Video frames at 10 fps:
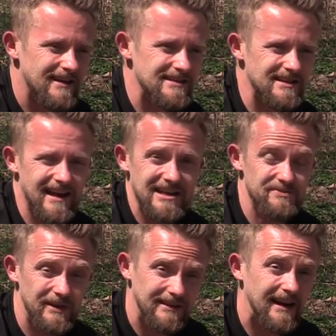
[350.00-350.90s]
is an
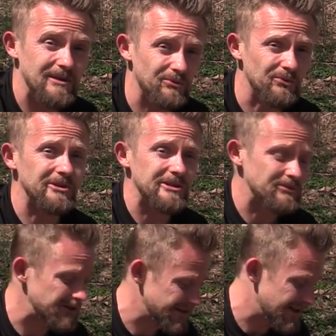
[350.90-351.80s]
aspect that I really,
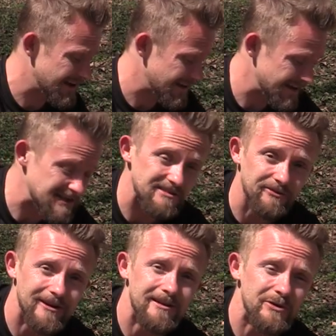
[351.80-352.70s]
really like. Is it
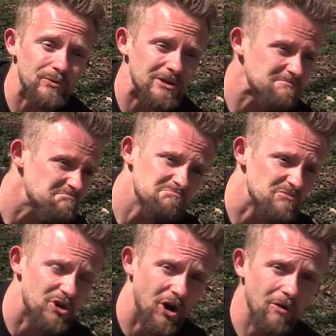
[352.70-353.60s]
for everyone?
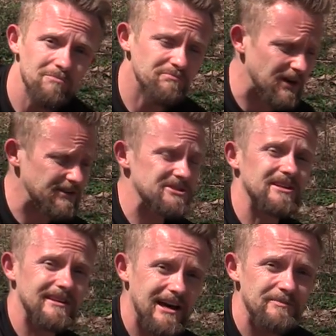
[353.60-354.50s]
No. But there's a
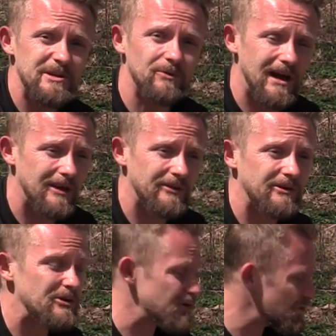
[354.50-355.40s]
lot of people out
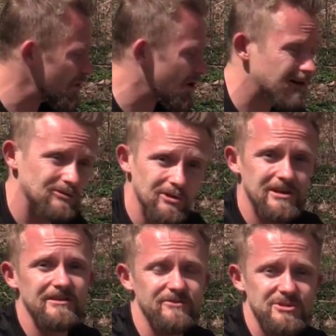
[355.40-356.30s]
there who are
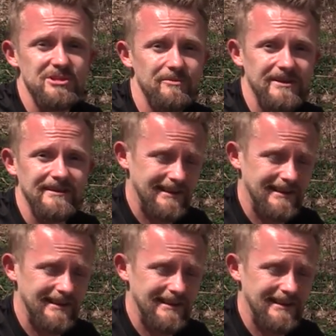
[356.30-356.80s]
looking for something